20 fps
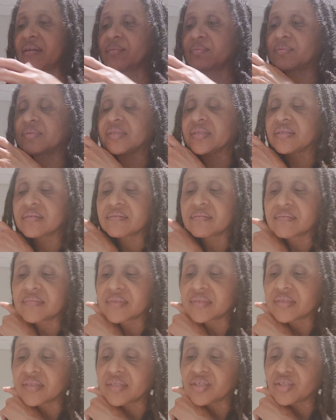It was
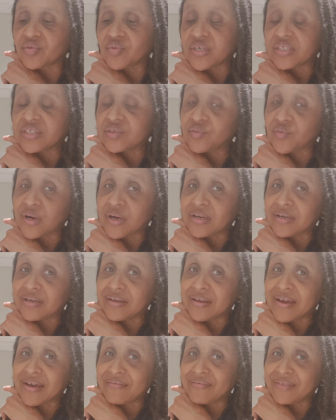the situation where I
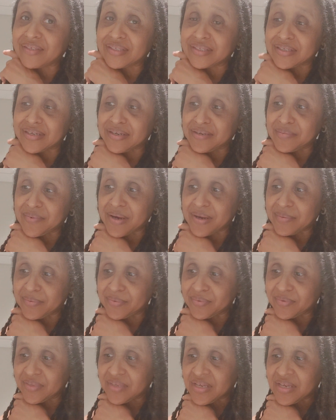didn't have the study
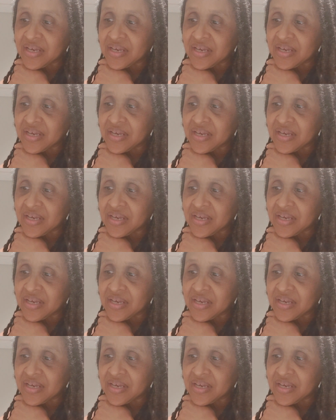Bible.